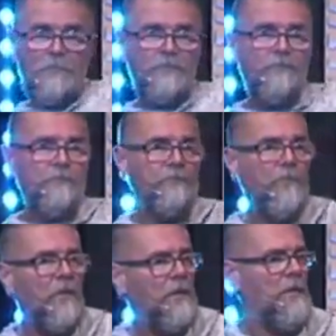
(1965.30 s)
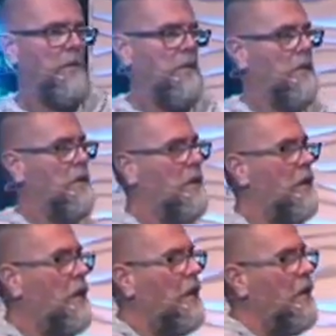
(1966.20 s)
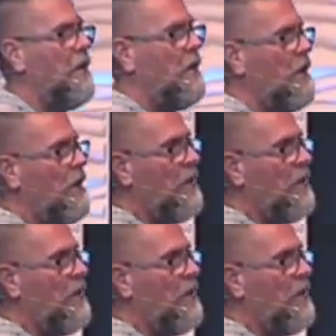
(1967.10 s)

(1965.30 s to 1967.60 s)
(silence)